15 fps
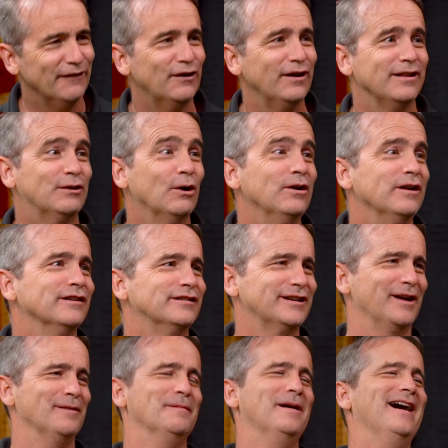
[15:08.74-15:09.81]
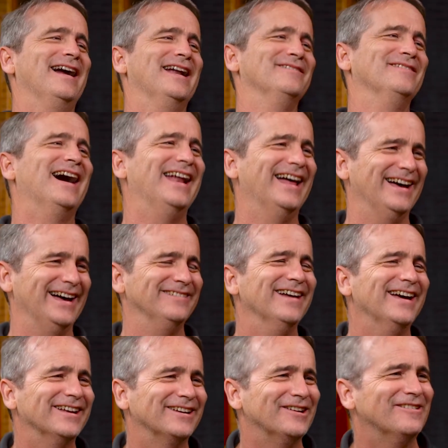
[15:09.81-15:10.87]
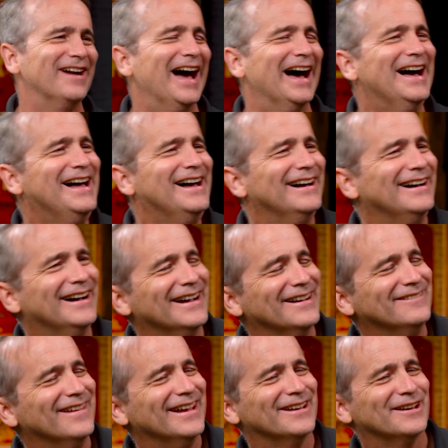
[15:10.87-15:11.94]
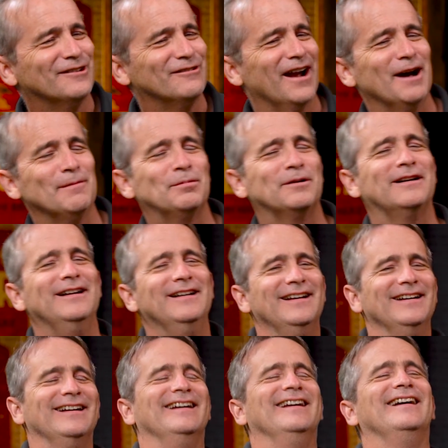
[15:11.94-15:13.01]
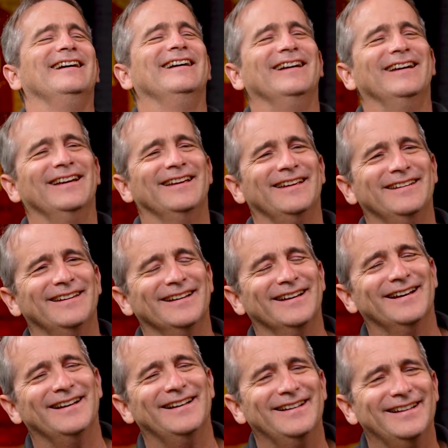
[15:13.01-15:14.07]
already told you, Sean, of mine. I'm not a good I'm not a good rapper, and I'm